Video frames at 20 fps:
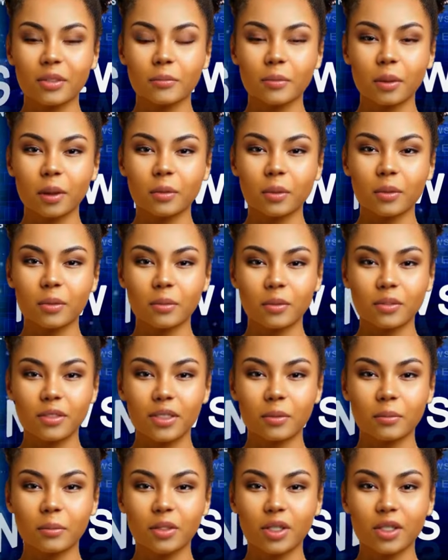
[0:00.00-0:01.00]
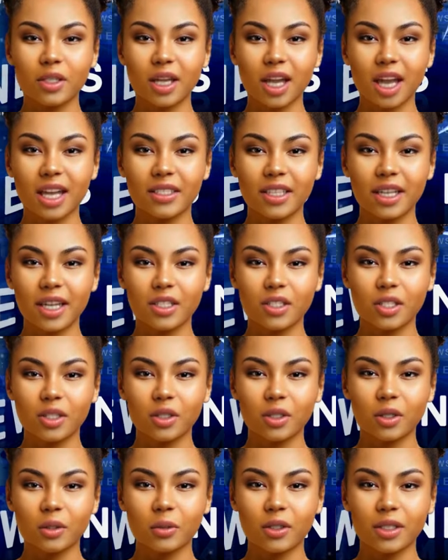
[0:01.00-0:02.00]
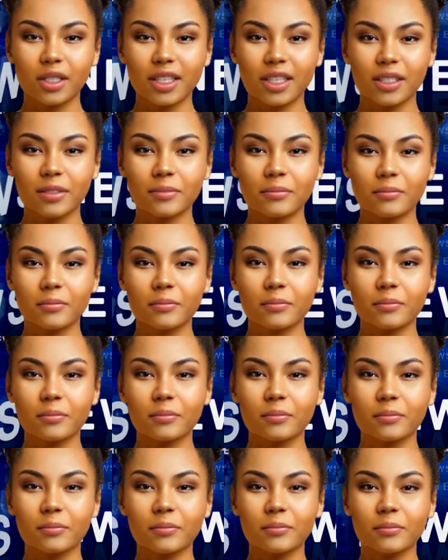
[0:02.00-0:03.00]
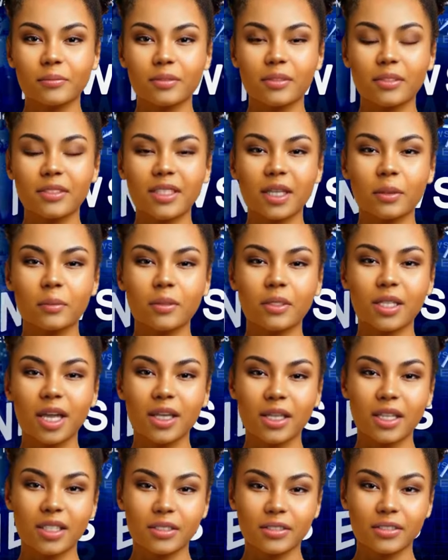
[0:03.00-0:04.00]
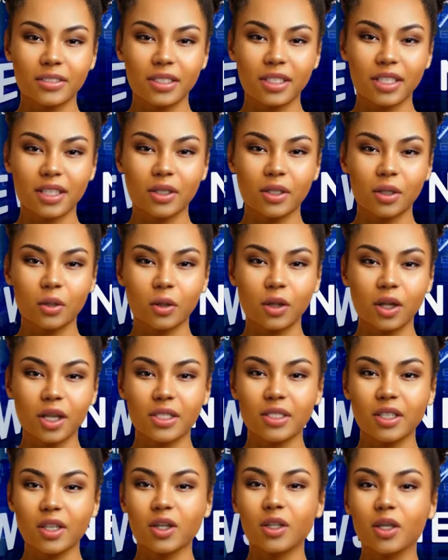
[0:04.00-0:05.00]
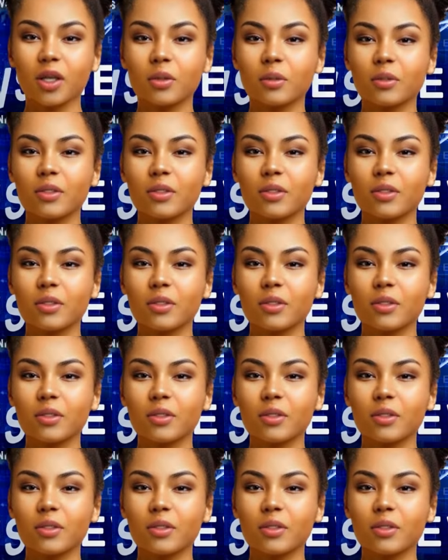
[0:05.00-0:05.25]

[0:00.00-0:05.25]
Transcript: on public perception and national unity. Simultaneously, critics argue